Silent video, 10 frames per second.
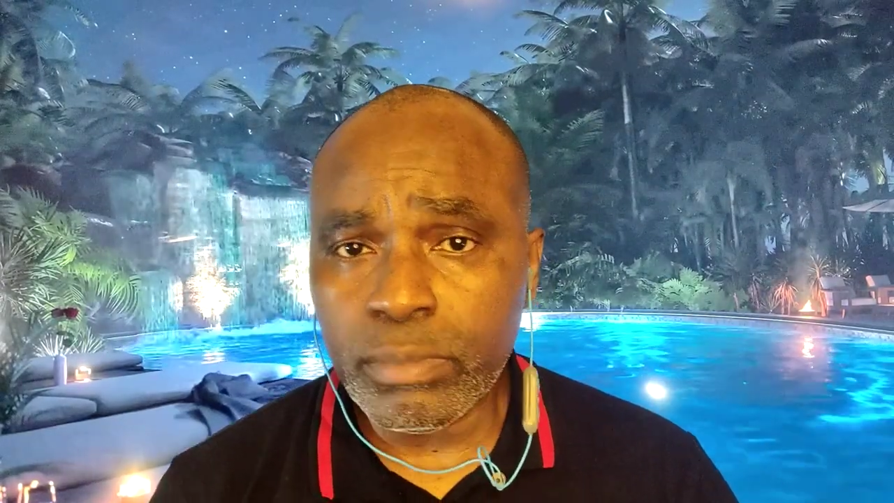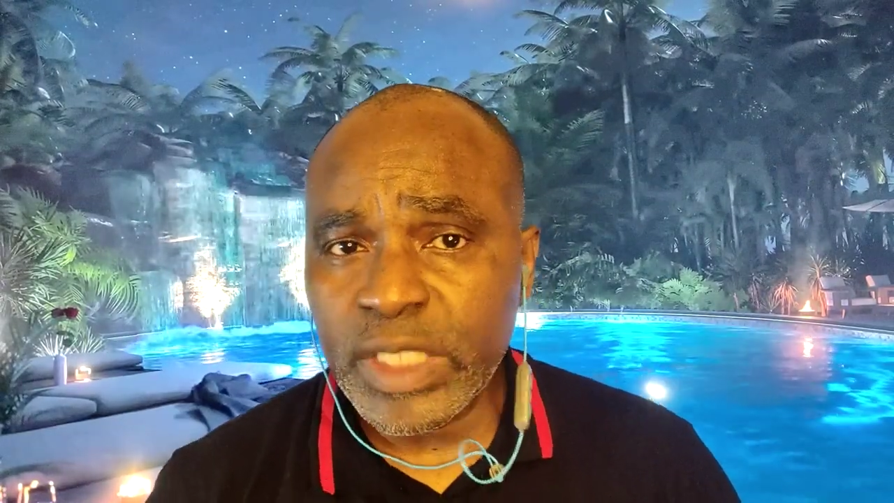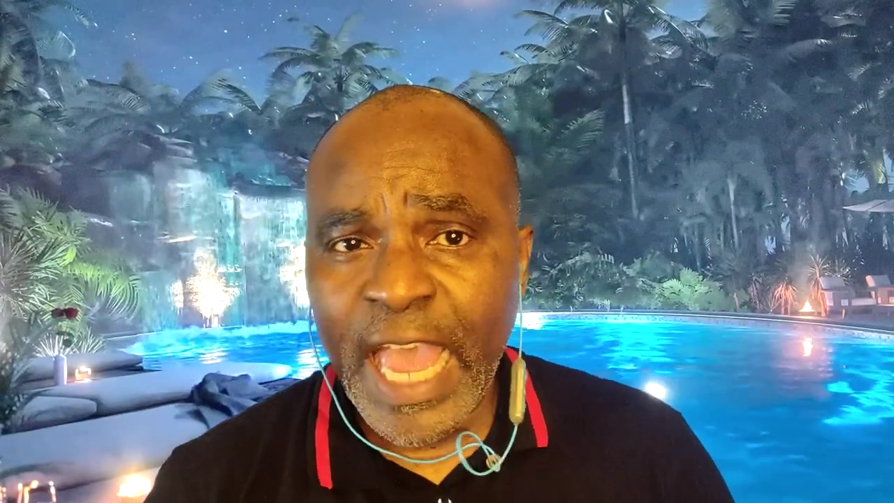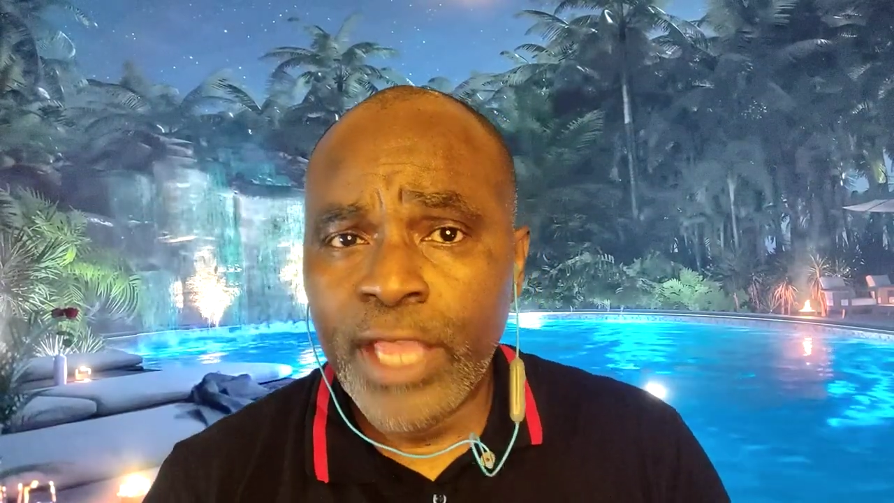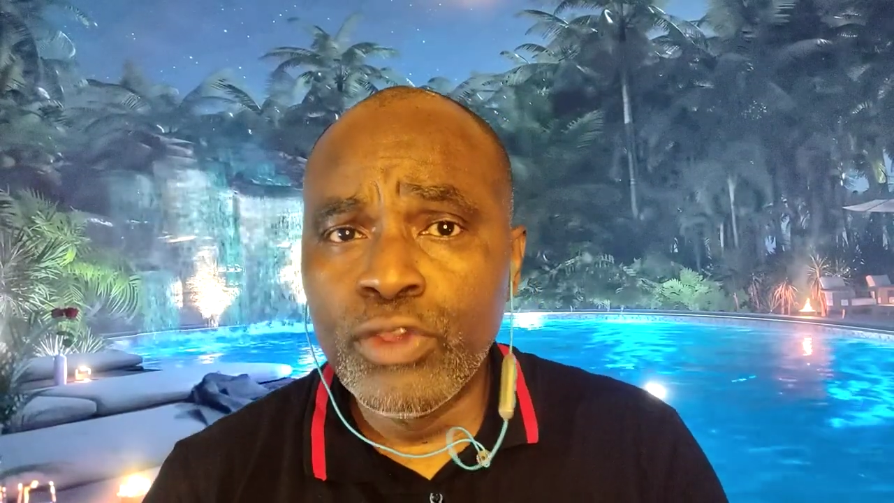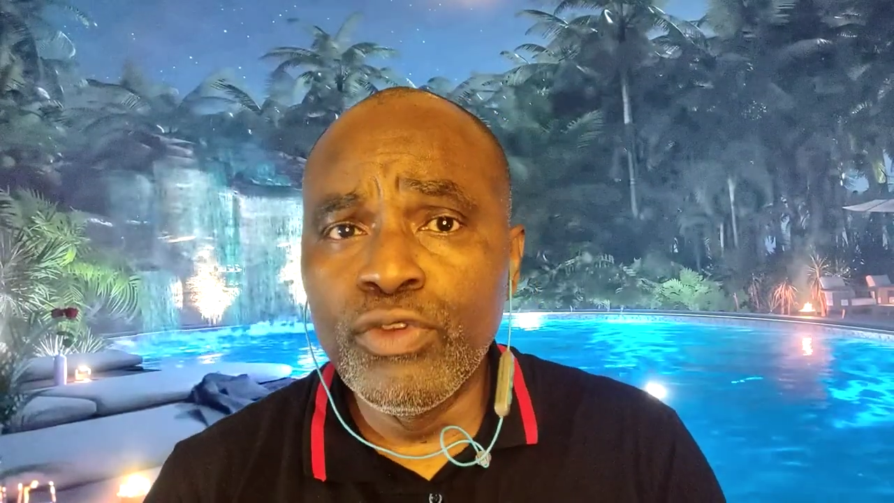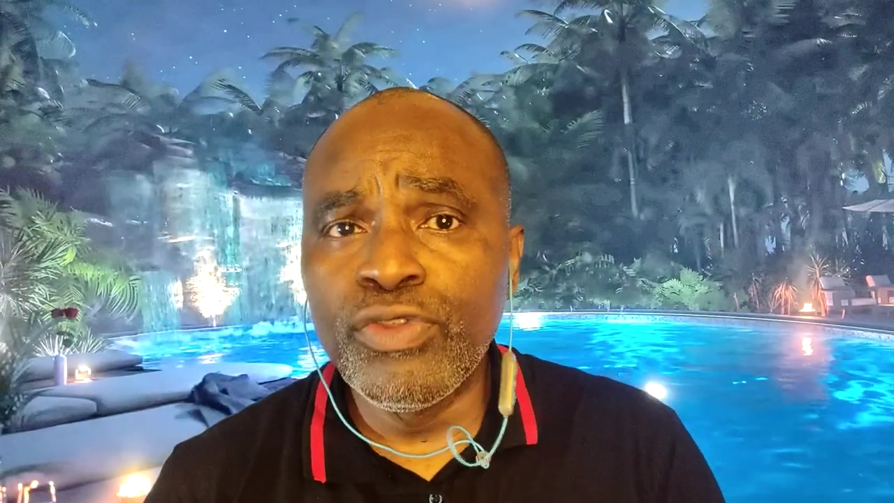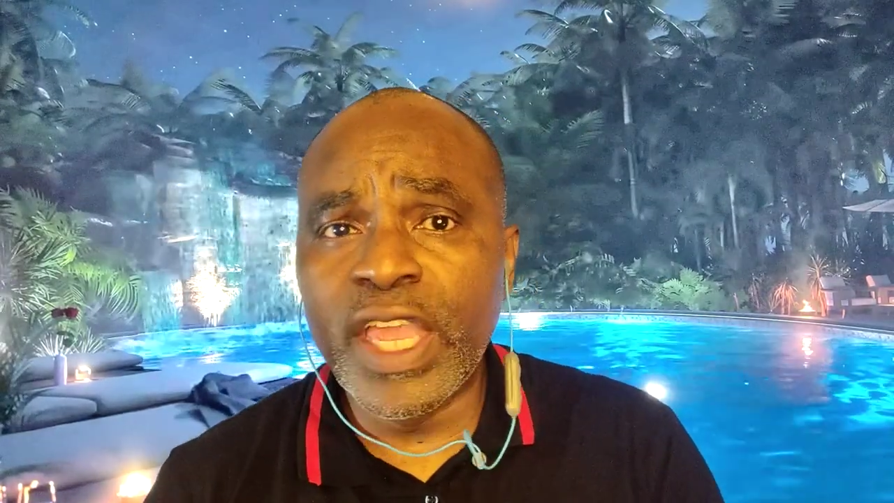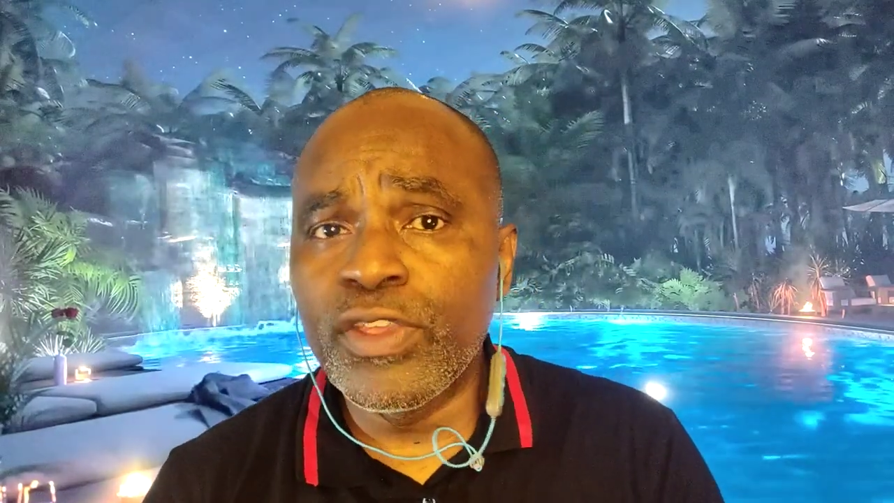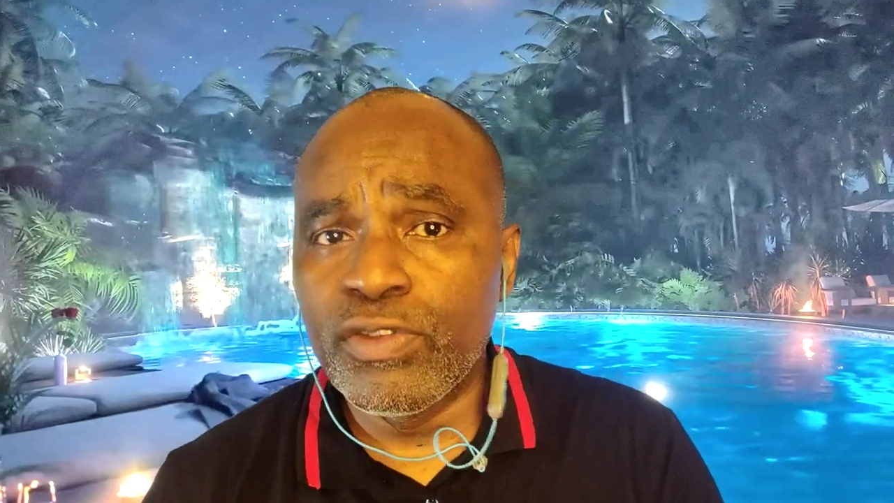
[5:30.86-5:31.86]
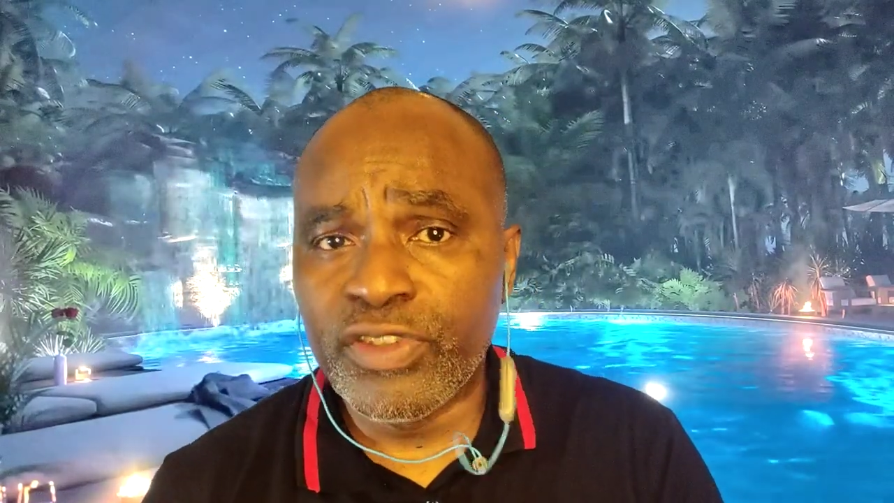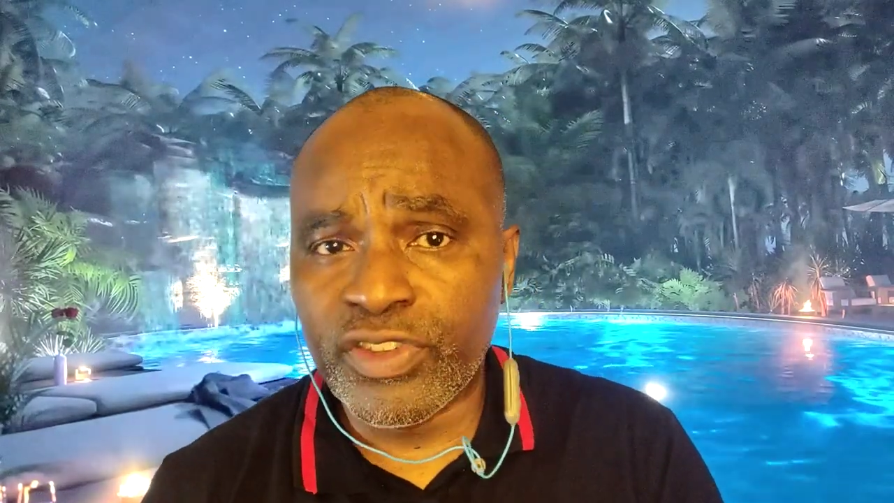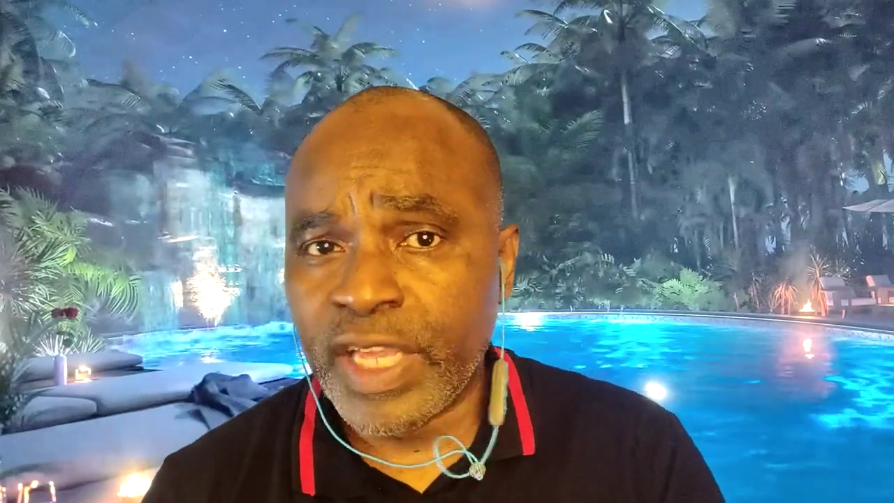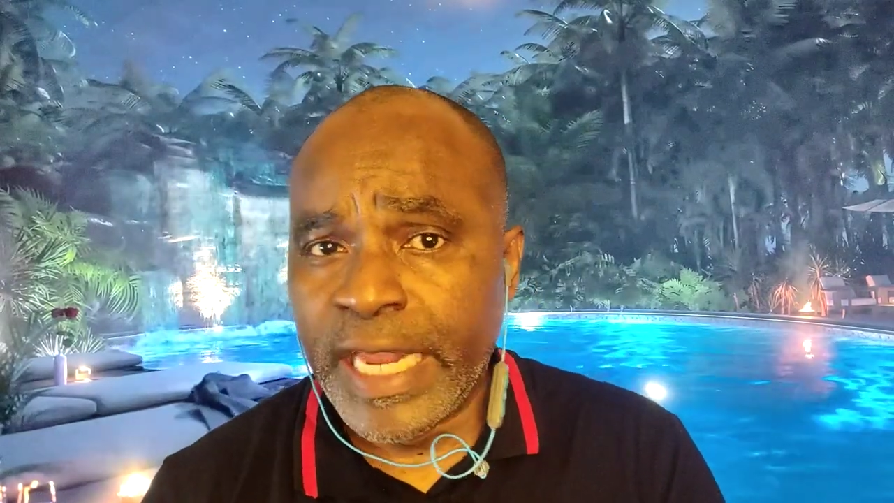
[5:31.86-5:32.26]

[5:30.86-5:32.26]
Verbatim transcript: and you think you're just going to